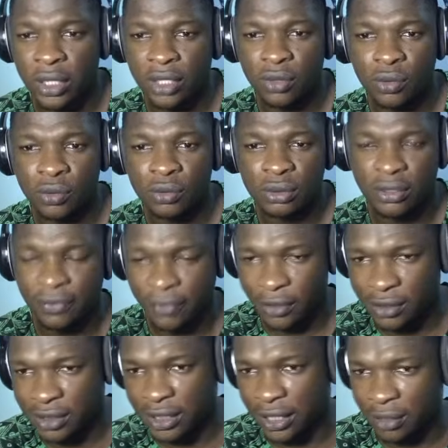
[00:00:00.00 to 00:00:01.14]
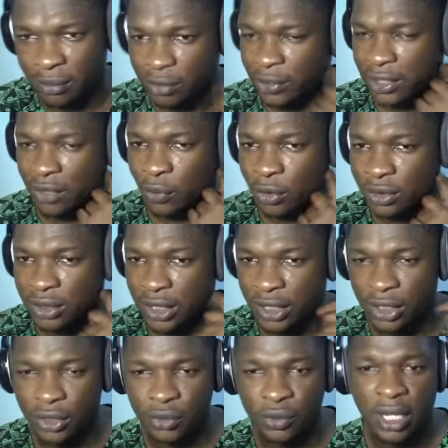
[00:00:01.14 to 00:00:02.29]
a goal in the first game where they won
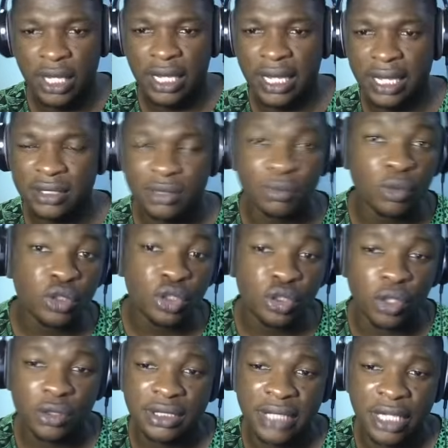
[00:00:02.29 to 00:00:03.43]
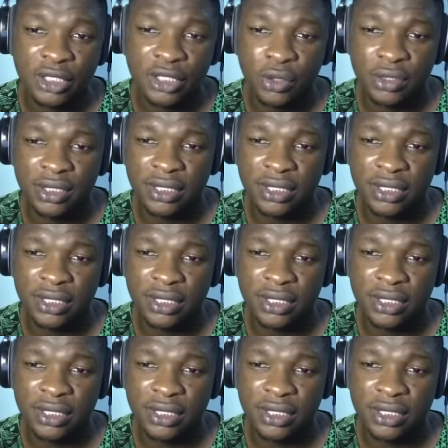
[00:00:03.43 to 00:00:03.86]
3-0, he had the most shots, 9 shots